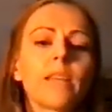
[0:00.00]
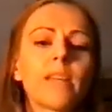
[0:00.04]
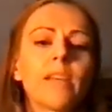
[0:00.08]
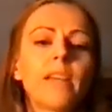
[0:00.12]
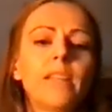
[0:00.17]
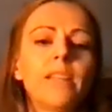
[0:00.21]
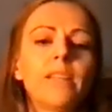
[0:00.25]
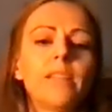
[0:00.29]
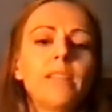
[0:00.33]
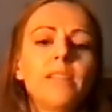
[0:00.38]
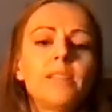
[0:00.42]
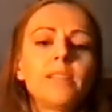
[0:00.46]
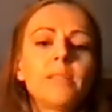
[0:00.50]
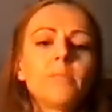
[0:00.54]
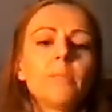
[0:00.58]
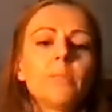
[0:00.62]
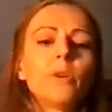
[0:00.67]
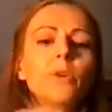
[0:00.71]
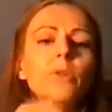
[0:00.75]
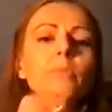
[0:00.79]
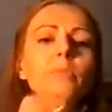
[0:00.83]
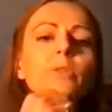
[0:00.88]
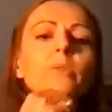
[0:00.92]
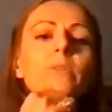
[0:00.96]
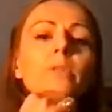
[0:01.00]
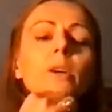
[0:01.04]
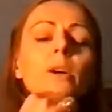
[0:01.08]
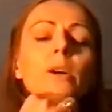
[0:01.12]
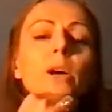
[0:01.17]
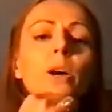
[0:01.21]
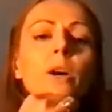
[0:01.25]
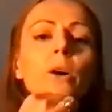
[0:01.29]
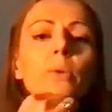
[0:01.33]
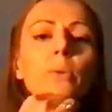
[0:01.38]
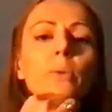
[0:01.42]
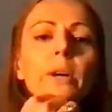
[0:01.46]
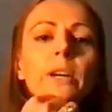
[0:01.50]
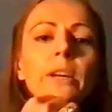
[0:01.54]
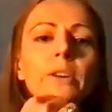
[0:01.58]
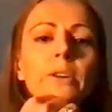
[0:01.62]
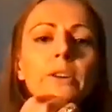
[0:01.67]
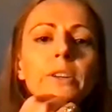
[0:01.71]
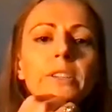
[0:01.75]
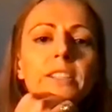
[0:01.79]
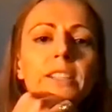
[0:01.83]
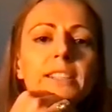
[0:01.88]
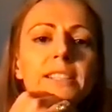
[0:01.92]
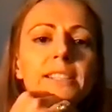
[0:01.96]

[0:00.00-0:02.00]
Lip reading: And in this moment, we're going to